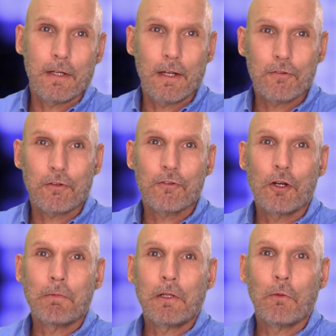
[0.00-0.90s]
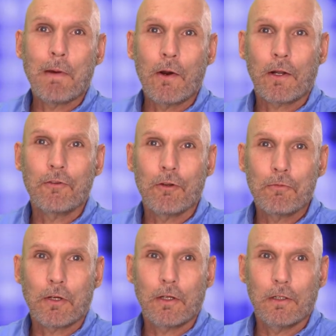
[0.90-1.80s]
It has extremely low power
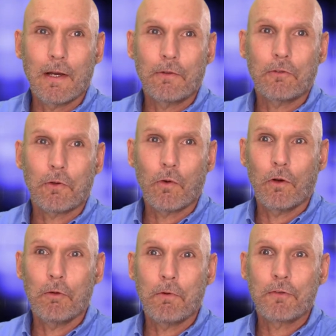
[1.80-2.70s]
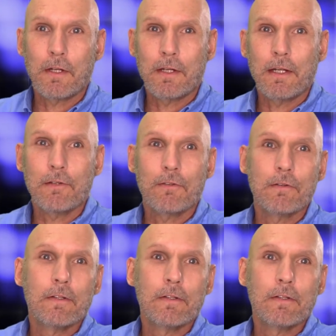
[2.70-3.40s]
consumption, allowing it to record almost ten days.